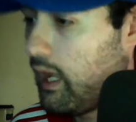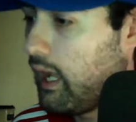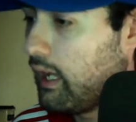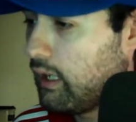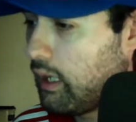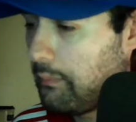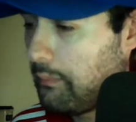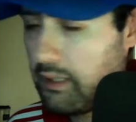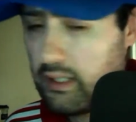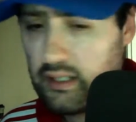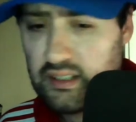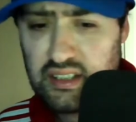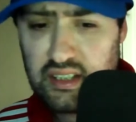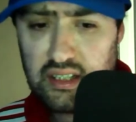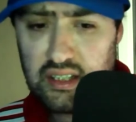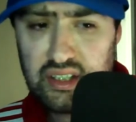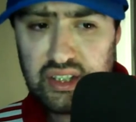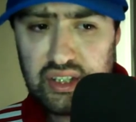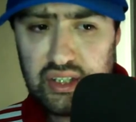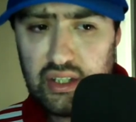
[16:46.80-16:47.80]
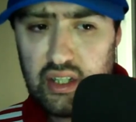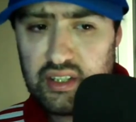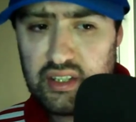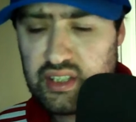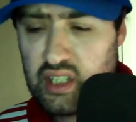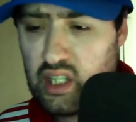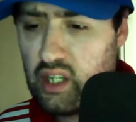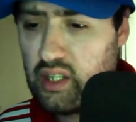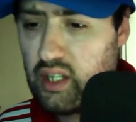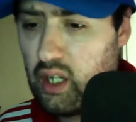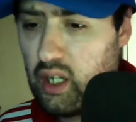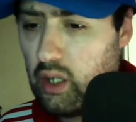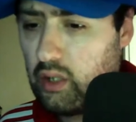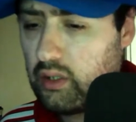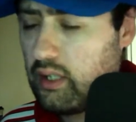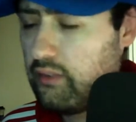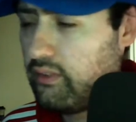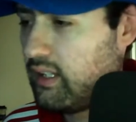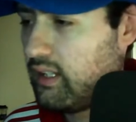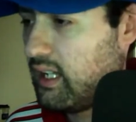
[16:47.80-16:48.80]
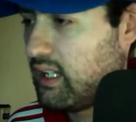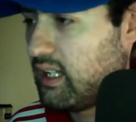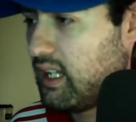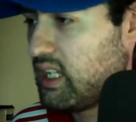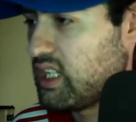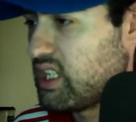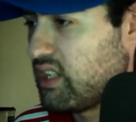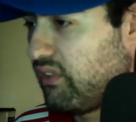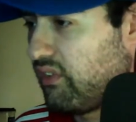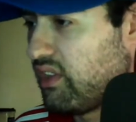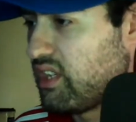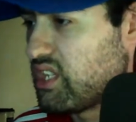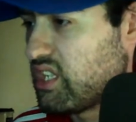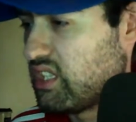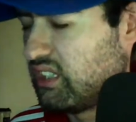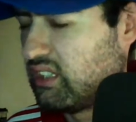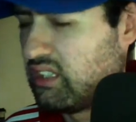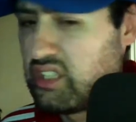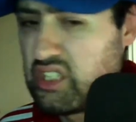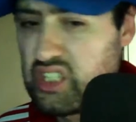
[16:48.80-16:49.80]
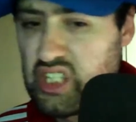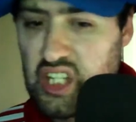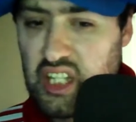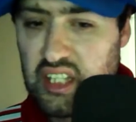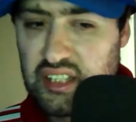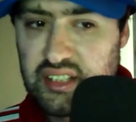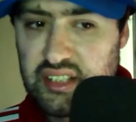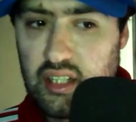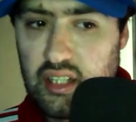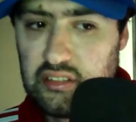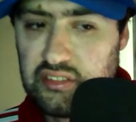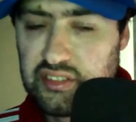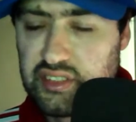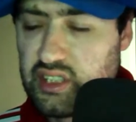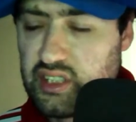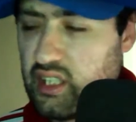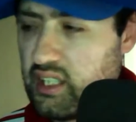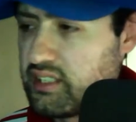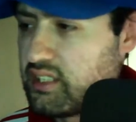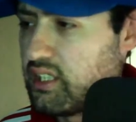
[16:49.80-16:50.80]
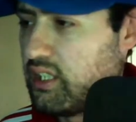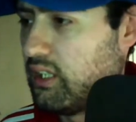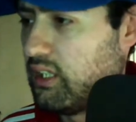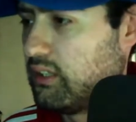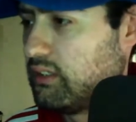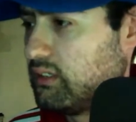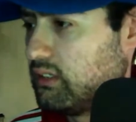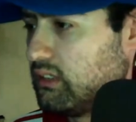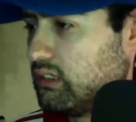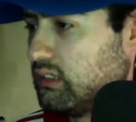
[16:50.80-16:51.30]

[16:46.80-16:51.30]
Yeah, I mean, it's a nice car, though. I'll give it that. The HSV GSR is a nice car.